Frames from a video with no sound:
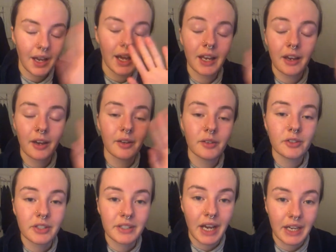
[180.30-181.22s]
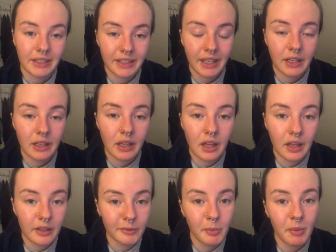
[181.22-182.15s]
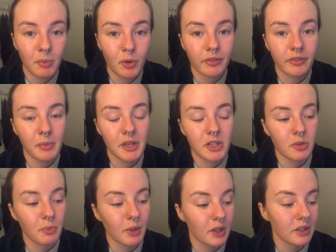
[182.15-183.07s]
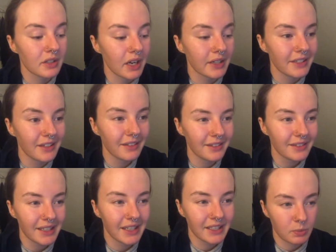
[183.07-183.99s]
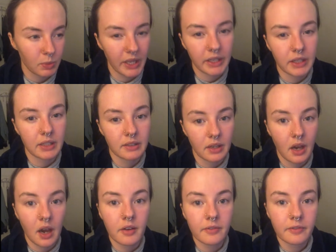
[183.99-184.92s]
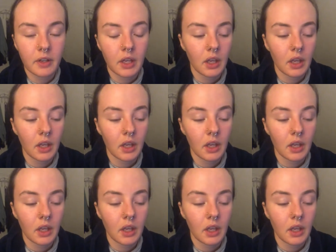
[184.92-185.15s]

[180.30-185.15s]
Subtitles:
Hello, just adding in a little bit more information because I didn't explain this enough.